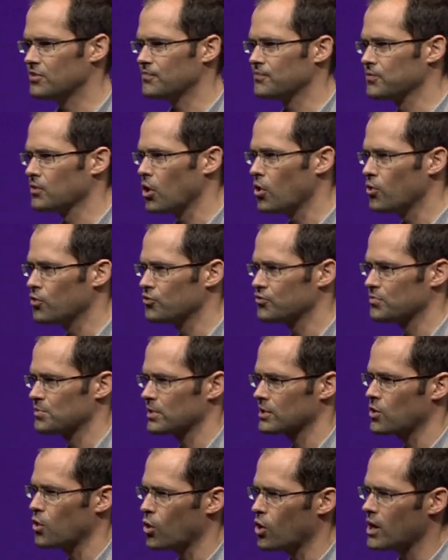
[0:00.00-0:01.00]
that flows
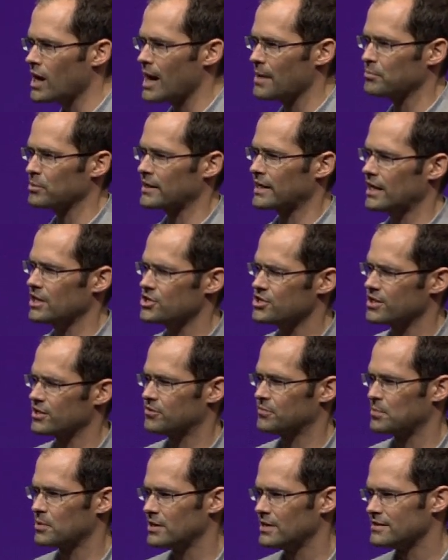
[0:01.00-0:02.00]
from the core application
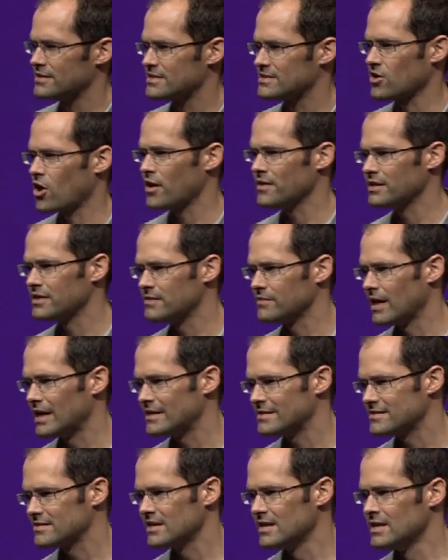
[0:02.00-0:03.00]
experiences on the
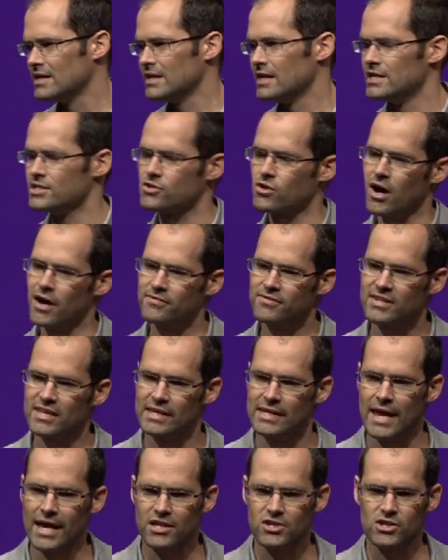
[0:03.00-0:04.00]
device and drives
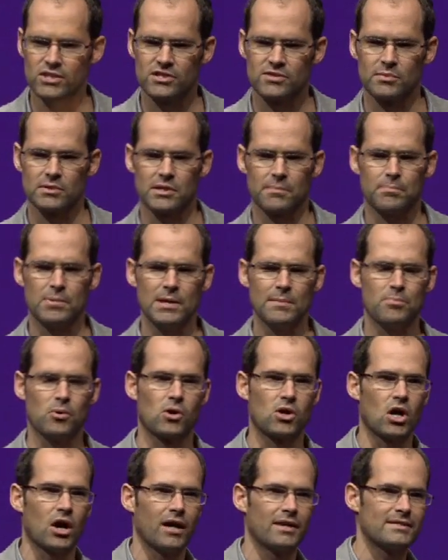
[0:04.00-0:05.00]
connections with the
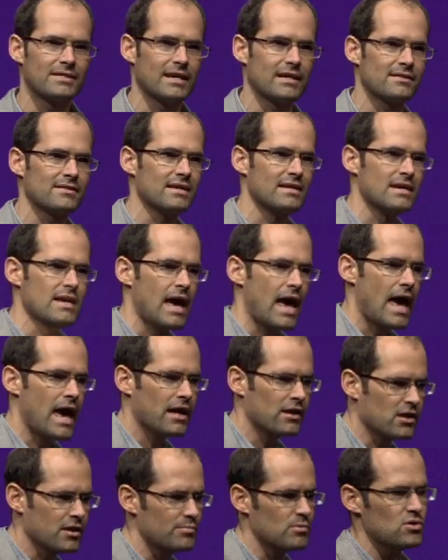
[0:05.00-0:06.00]
people, content,
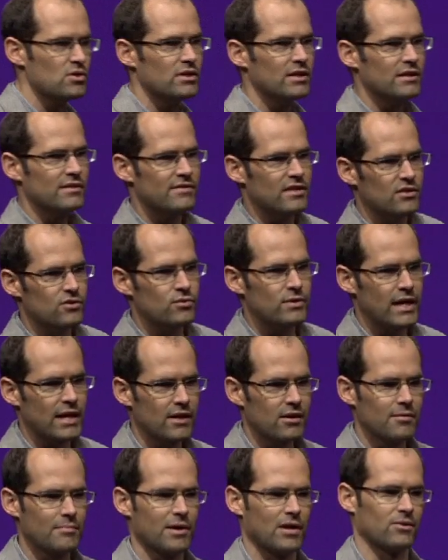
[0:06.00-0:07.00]
and communities that you
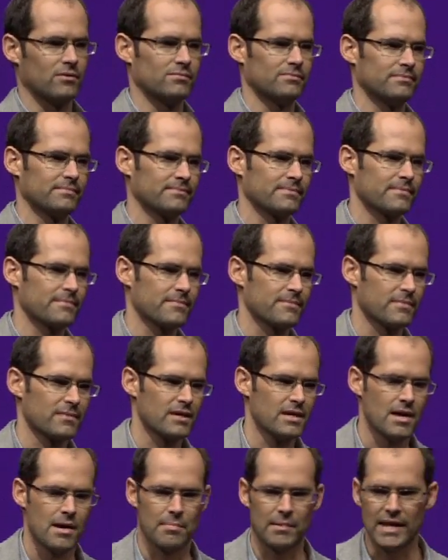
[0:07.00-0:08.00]
care about.
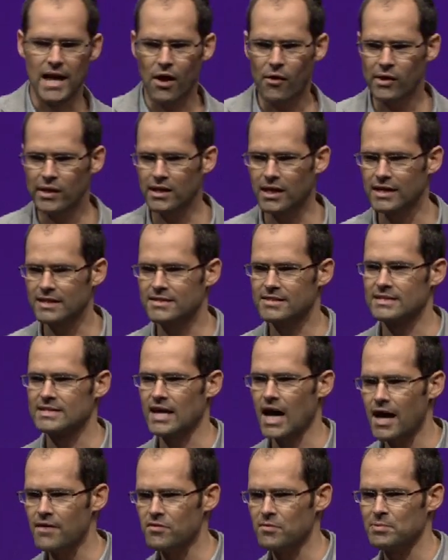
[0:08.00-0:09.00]
But now I'd like to
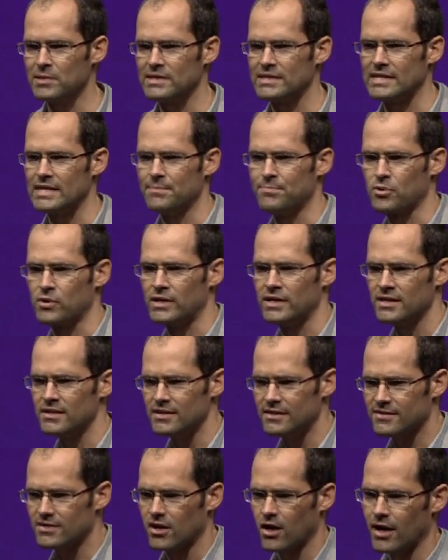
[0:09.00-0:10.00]
dive a bit deeper into
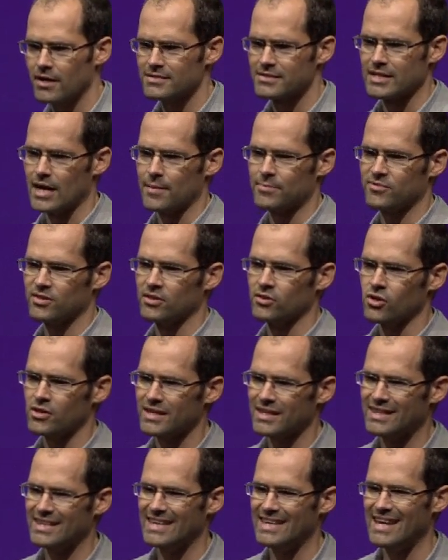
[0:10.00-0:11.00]
these concepts and
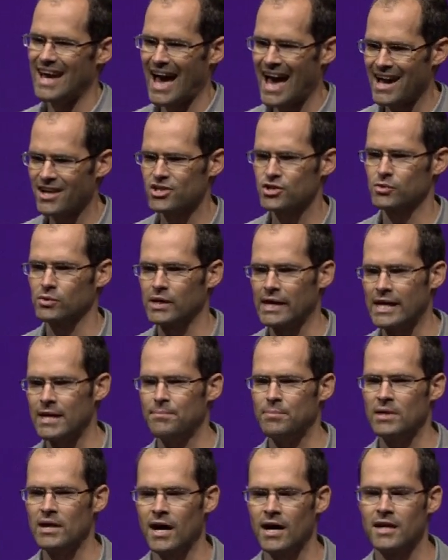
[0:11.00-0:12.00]
look at the actual
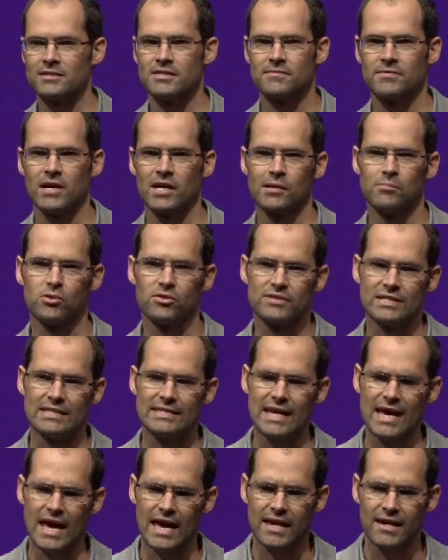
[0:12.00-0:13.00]
APIs available
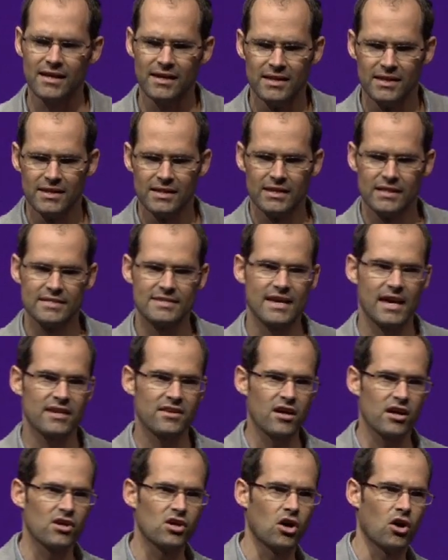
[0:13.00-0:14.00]
today in
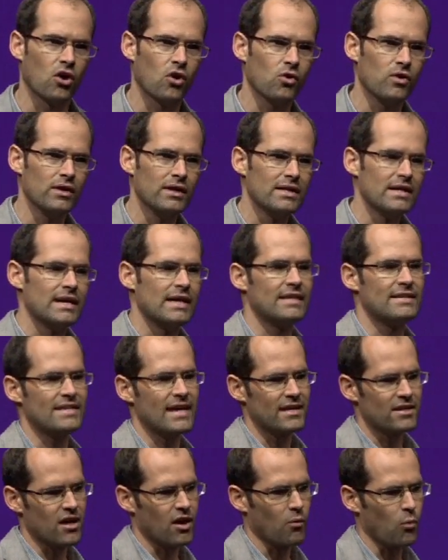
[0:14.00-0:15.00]
10.0 and
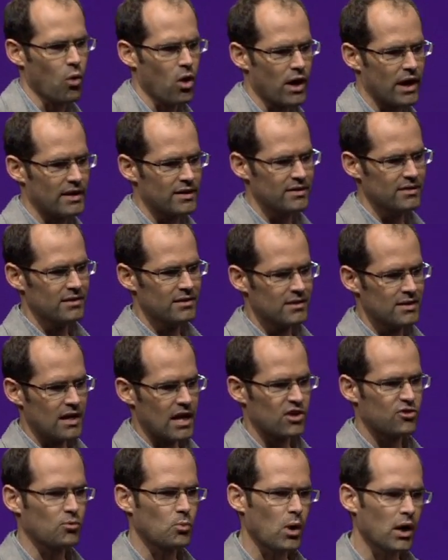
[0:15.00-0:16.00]
10.1,
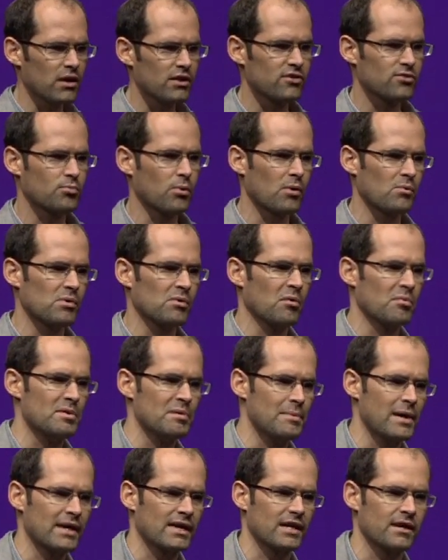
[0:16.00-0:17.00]
as well as what we will
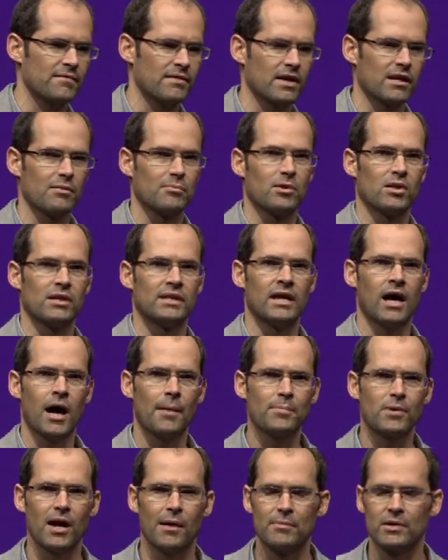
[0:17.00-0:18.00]
be making available in
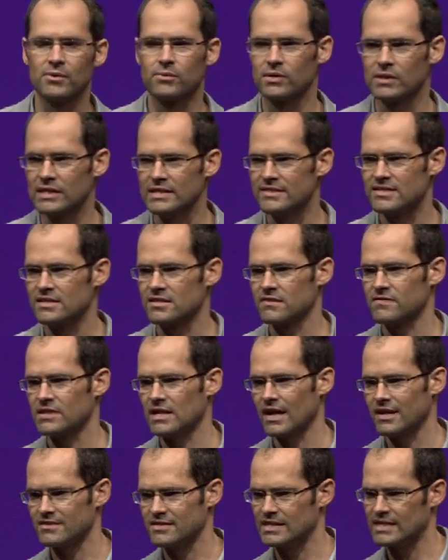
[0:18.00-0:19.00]
upcoming releases of
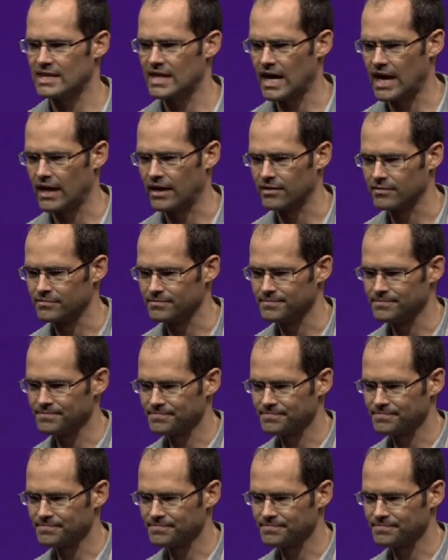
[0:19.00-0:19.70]
the SDK.